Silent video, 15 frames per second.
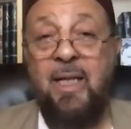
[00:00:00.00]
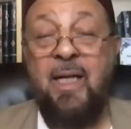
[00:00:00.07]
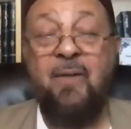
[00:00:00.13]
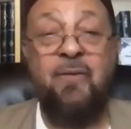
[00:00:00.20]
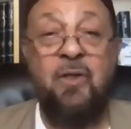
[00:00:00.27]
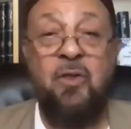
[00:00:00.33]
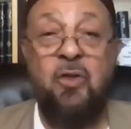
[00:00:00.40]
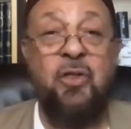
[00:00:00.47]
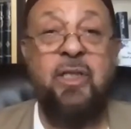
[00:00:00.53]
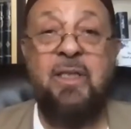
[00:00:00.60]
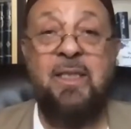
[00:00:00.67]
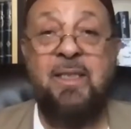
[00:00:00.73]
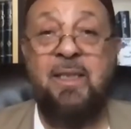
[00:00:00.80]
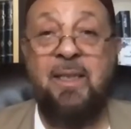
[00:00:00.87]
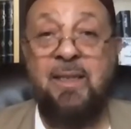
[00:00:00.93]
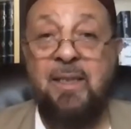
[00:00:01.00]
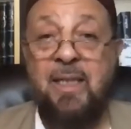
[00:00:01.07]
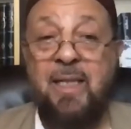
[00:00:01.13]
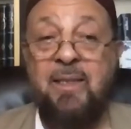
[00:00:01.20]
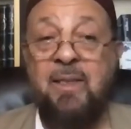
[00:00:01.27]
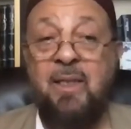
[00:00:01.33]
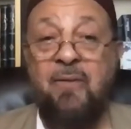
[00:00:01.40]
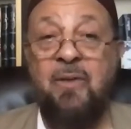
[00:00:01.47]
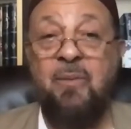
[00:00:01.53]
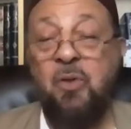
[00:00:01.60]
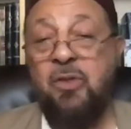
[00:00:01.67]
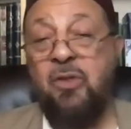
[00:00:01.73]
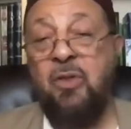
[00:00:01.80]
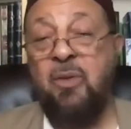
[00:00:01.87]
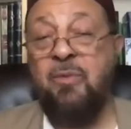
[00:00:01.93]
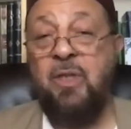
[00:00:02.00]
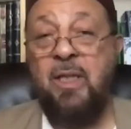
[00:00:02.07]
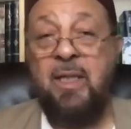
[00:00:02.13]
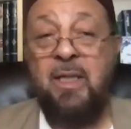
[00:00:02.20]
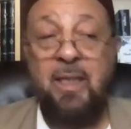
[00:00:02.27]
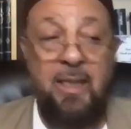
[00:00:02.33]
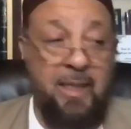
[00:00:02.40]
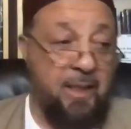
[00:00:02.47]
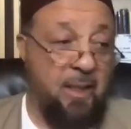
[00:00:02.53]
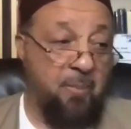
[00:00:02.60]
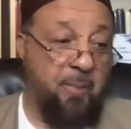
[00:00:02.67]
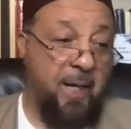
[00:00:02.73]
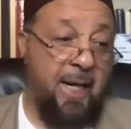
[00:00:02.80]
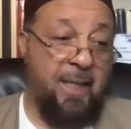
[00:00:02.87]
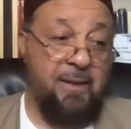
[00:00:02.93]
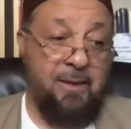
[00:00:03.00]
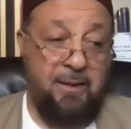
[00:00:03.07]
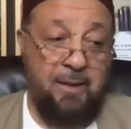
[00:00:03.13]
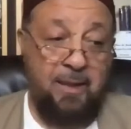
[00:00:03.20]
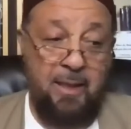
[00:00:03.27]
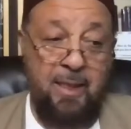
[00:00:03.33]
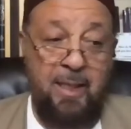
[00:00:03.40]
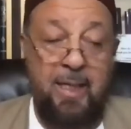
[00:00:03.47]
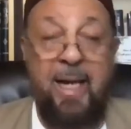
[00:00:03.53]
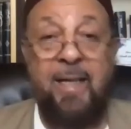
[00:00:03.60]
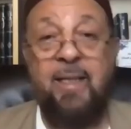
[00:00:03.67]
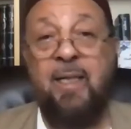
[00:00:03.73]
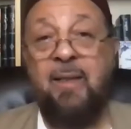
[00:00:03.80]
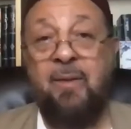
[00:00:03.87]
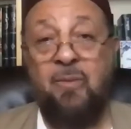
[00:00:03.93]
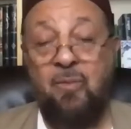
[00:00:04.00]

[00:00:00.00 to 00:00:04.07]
And if you look at the success of the Muslims in the past and